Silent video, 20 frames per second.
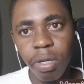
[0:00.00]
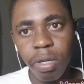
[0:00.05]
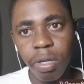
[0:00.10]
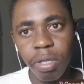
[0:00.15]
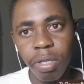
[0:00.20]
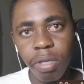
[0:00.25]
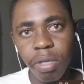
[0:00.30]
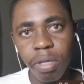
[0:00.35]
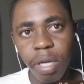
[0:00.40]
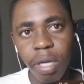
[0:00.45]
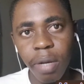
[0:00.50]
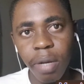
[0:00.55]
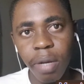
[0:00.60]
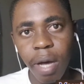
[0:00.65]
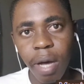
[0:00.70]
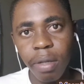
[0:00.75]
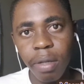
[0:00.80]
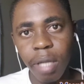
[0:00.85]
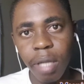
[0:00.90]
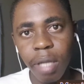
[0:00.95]
order to carry
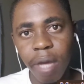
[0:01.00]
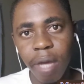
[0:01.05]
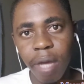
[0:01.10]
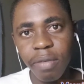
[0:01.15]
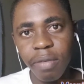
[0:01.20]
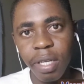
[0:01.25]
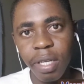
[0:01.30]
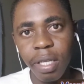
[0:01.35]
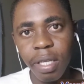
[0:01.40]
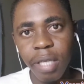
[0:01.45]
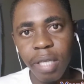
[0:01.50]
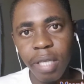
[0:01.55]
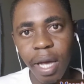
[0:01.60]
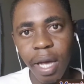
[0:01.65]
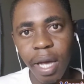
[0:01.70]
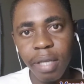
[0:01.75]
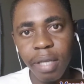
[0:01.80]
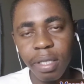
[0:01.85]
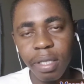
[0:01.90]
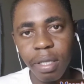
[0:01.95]
out a lot of daily
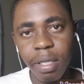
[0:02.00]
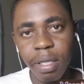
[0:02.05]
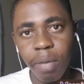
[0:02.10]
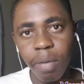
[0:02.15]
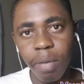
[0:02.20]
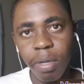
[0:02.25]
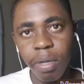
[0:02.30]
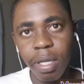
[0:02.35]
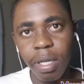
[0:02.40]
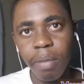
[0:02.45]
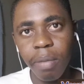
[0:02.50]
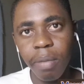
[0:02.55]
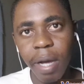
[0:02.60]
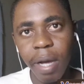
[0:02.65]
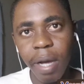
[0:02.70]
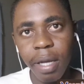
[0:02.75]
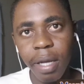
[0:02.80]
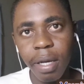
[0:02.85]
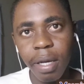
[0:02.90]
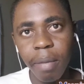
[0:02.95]
tasks that were done
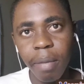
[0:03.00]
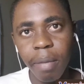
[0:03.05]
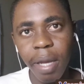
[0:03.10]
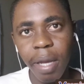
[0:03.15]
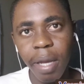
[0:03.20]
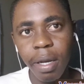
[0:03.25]
by men.